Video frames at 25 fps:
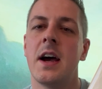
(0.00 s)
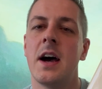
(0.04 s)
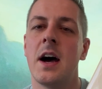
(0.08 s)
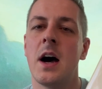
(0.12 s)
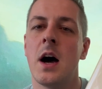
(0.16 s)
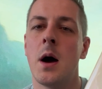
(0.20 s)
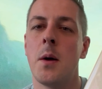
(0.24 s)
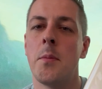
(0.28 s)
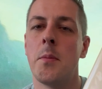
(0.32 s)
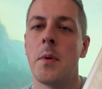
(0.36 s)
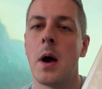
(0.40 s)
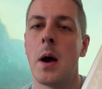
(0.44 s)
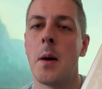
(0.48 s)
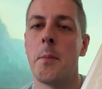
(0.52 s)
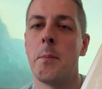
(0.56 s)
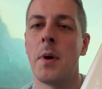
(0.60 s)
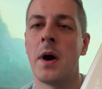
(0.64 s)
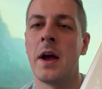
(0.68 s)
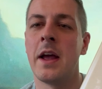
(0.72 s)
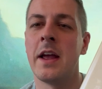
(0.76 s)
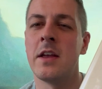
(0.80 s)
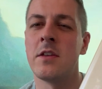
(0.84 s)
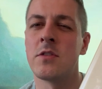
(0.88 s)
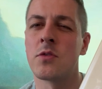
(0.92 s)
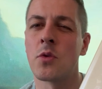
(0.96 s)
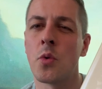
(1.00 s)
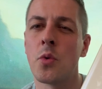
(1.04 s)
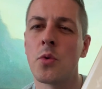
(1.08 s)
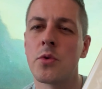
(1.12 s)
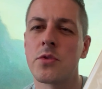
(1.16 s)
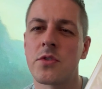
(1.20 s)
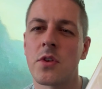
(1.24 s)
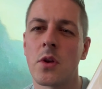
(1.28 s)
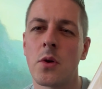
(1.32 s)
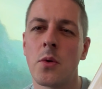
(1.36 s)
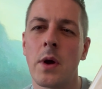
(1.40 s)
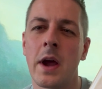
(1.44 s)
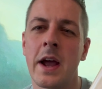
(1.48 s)
but it is
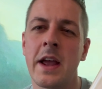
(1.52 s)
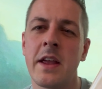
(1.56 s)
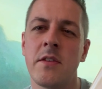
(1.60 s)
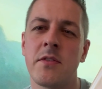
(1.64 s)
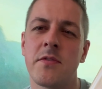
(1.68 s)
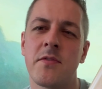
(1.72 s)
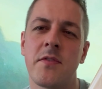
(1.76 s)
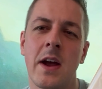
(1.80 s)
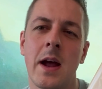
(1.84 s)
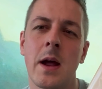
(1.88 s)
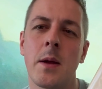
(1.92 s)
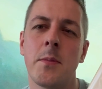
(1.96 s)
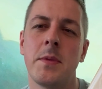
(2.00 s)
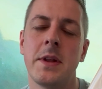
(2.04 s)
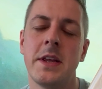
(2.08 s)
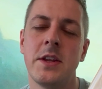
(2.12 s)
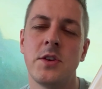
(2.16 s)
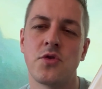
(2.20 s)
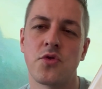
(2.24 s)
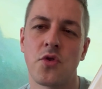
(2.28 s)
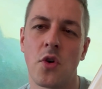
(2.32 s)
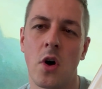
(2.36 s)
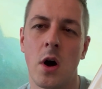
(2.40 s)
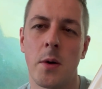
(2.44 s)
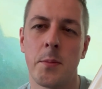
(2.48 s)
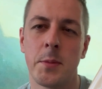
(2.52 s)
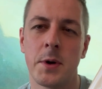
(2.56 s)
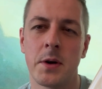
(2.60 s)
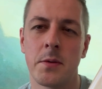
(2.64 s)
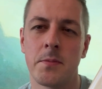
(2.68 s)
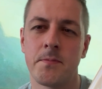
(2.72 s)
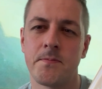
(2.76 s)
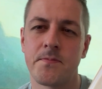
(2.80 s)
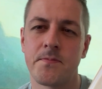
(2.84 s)
also a family drama,